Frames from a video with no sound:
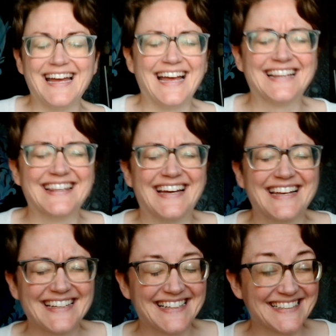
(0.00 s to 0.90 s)

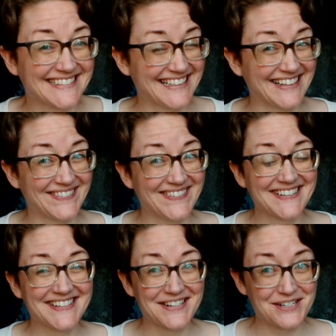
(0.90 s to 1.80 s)
like, it's like,
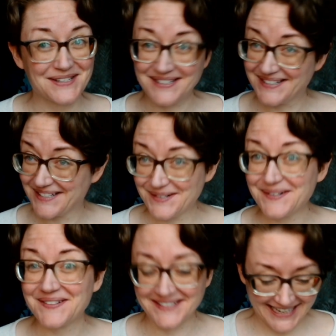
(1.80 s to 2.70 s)

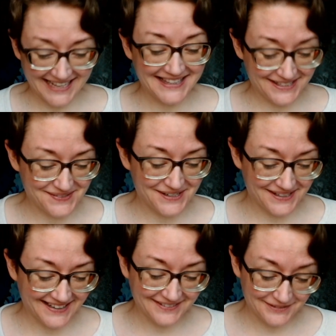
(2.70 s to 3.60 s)
dude, like, and that's
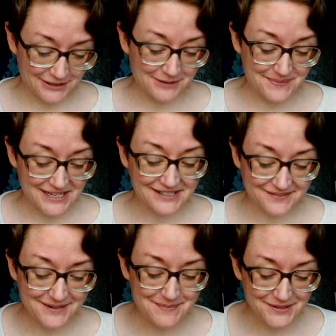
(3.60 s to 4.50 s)
where the
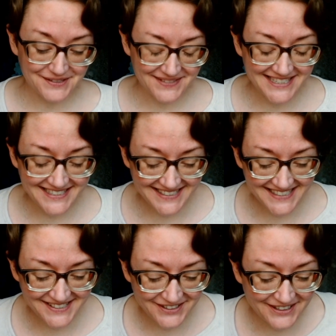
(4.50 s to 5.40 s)
obsessive compulsive
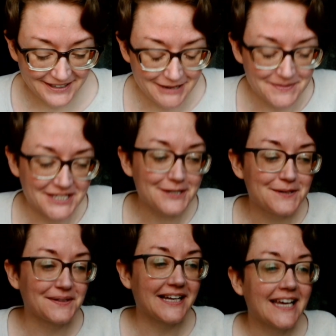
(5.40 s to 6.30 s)
tendencies are going to come in
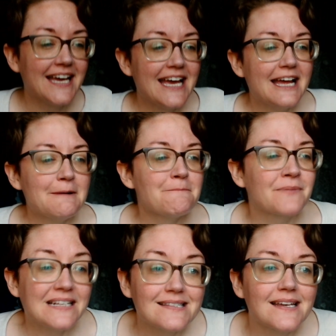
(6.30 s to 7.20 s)
too. Like,
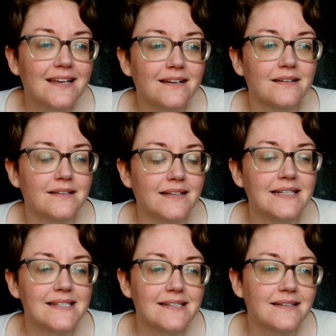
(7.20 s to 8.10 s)
it's like a,
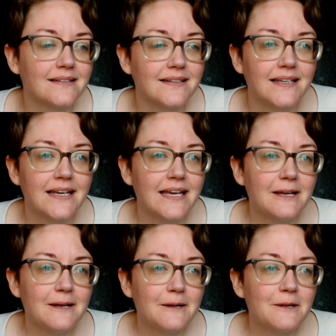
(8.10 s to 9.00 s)
it's a,
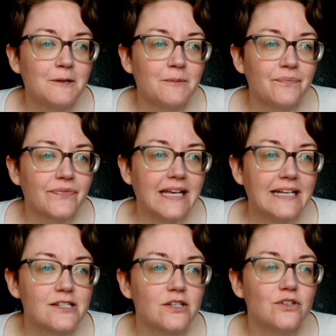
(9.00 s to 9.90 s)

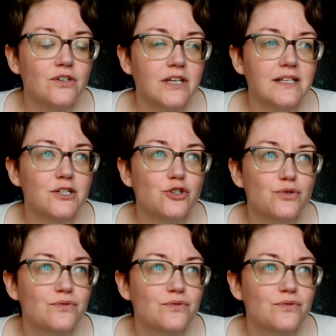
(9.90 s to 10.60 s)
it's a it's a